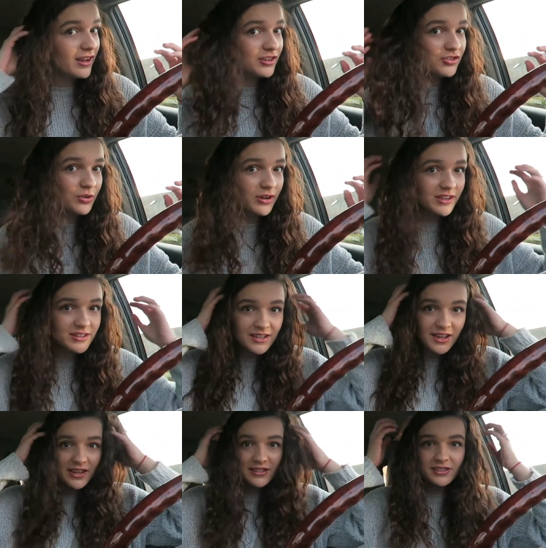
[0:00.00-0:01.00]
enjoy it
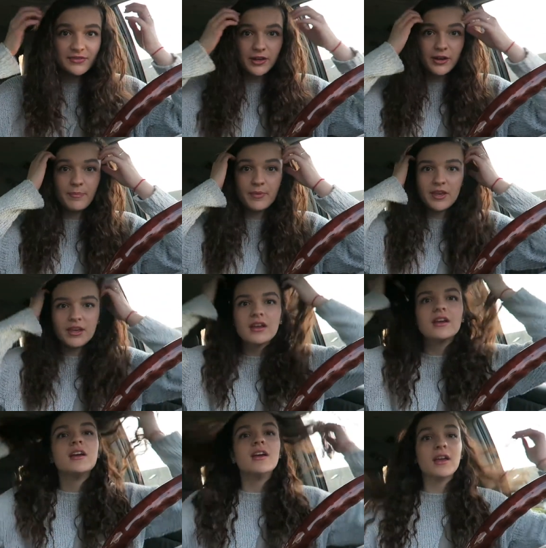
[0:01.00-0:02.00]
today because it's very
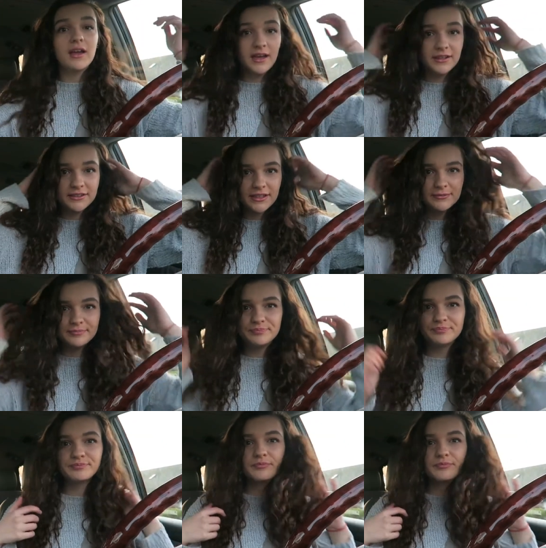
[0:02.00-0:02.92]
big and um,